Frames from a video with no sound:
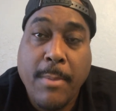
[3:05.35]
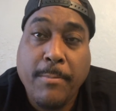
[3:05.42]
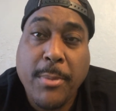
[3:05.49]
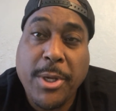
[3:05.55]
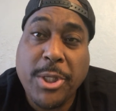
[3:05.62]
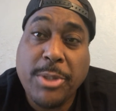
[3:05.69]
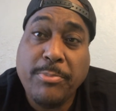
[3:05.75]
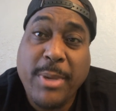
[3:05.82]

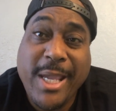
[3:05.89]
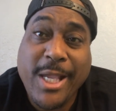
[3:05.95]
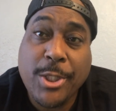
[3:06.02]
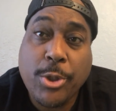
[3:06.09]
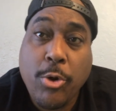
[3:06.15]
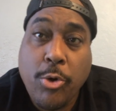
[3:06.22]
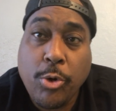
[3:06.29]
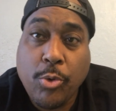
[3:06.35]
But his biggest
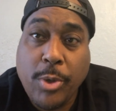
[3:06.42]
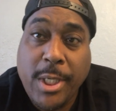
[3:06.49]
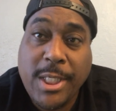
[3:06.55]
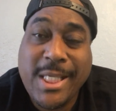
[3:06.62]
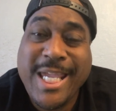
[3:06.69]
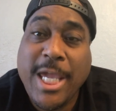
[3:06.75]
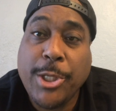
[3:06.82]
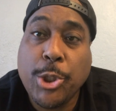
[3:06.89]
hurdle
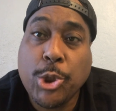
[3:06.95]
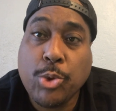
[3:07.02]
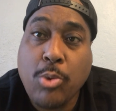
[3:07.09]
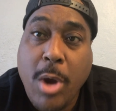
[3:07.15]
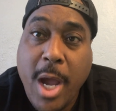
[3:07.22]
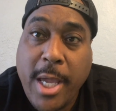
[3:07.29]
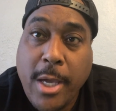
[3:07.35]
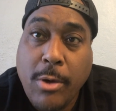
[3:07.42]
is getting a
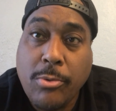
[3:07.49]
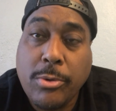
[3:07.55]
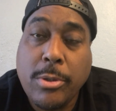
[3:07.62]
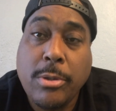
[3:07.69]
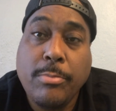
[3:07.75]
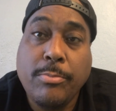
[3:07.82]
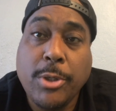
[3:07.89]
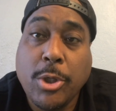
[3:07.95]
tryout,
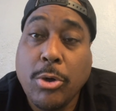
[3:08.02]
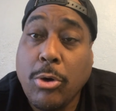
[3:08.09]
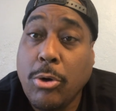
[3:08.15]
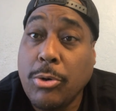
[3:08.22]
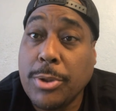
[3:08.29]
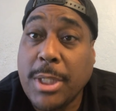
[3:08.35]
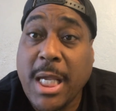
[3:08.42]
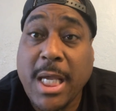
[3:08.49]

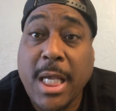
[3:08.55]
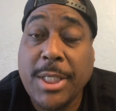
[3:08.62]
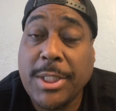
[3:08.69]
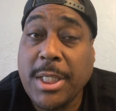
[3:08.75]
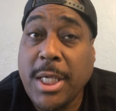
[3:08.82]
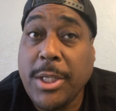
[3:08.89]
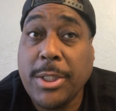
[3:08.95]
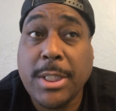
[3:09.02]
because like I
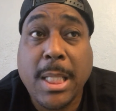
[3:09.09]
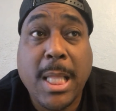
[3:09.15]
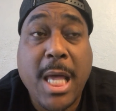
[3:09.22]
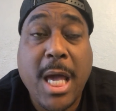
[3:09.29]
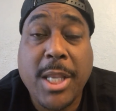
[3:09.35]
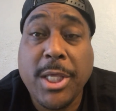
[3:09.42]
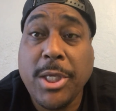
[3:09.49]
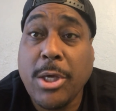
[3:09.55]
said, there's a
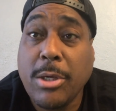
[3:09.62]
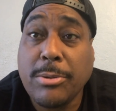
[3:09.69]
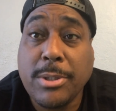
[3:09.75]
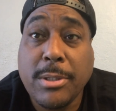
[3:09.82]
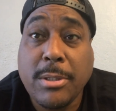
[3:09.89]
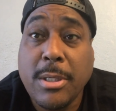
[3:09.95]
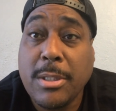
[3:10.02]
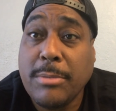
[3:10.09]
lot of young
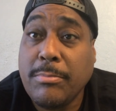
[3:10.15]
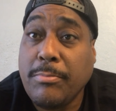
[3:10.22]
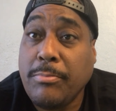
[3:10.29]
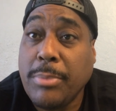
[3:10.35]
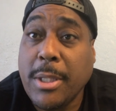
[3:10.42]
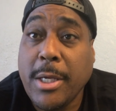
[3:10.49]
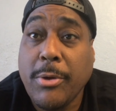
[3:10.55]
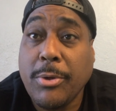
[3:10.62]

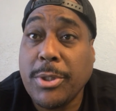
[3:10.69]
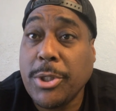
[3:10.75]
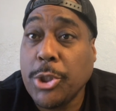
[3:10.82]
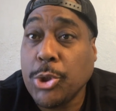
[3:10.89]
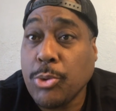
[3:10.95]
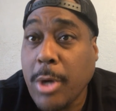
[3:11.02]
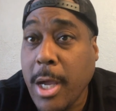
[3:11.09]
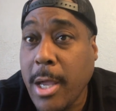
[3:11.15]
players in the
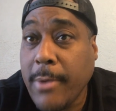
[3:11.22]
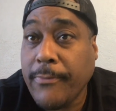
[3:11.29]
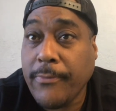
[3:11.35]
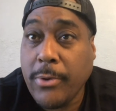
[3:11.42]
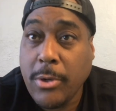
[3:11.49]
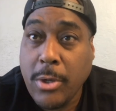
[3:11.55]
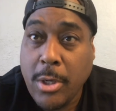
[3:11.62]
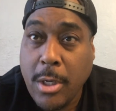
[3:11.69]
draft.
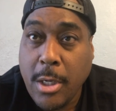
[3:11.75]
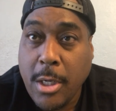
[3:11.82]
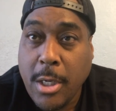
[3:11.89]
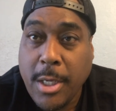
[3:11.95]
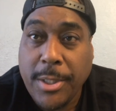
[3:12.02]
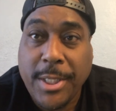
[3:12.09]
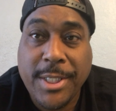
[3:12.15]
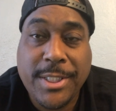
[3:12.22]

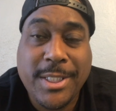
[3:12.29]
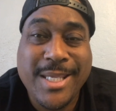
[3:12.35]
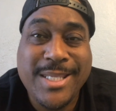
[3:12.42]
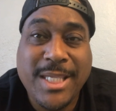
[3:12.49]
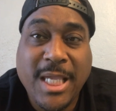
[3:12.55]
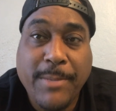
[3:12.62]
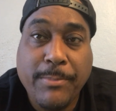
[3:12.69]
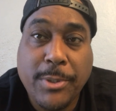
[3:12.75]
This is the
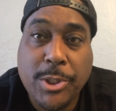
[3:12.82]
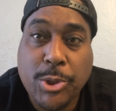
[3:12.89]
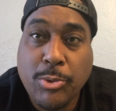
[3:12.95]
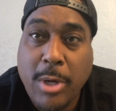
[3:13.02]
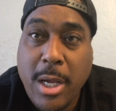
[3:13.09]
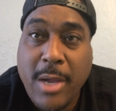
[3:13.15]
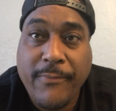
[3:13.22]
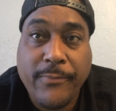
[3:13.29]
deepest
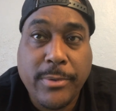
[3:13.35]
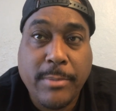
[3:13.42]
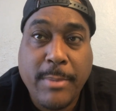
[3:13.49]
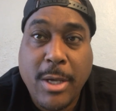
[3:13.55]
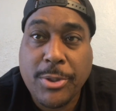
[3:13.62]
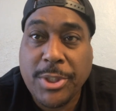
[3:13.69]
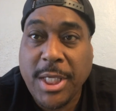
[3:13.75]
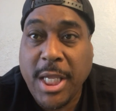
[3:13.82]
draft in
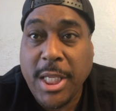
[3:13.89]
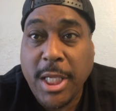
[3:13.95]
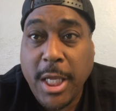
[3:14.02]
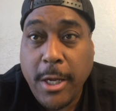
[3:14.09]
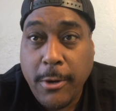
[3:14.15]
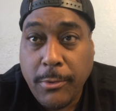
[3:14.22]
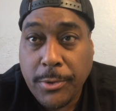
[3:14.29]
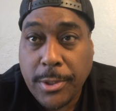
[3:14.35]
about 10
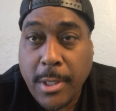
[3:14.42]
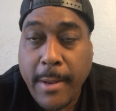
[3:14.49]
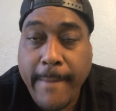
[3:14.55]
years.